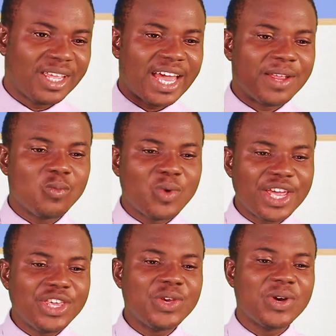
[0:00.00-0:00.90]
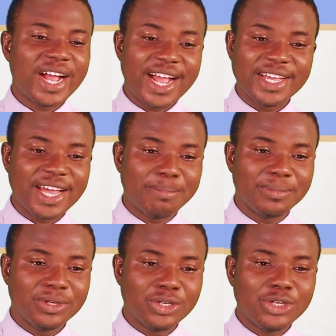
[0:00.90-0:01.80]
And when you hang up,
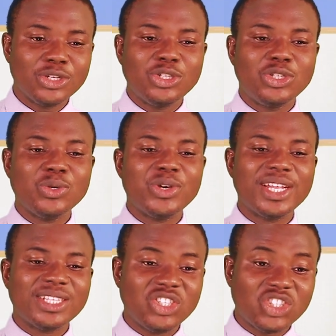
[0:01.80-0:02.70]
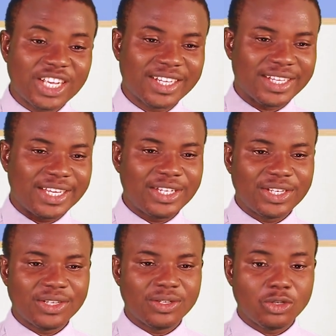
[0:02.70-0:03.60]
do it gently.
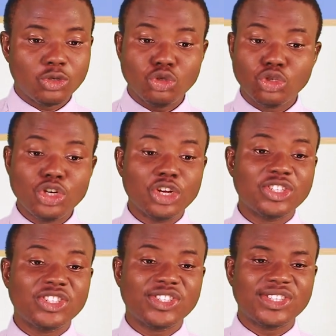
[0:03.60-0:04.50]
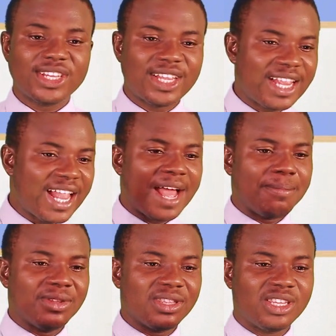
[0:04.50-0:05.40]
Do not
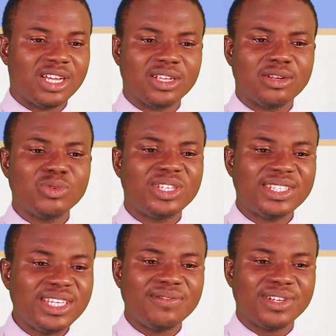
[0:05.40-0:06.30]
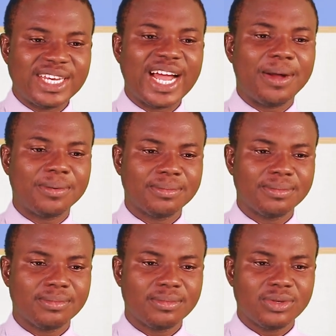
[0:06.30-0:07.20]
slam the receiver down.
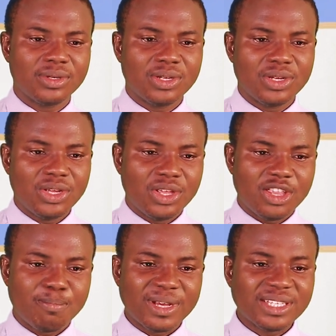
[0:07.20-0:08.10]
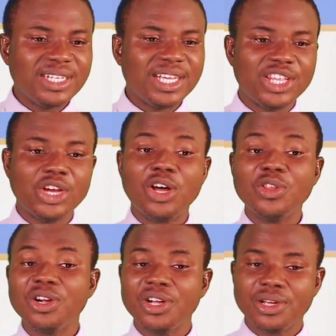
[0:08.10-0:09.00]
The person at the
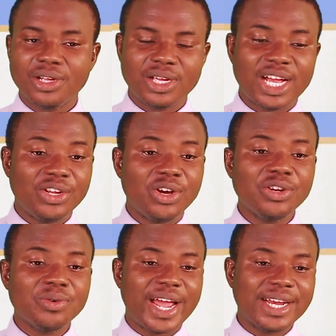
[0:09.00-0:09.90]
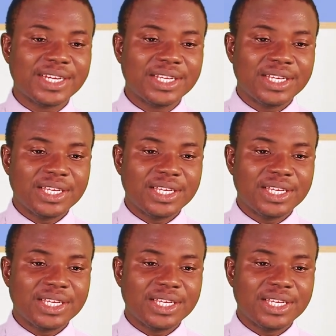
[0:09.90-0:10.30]
other at the other end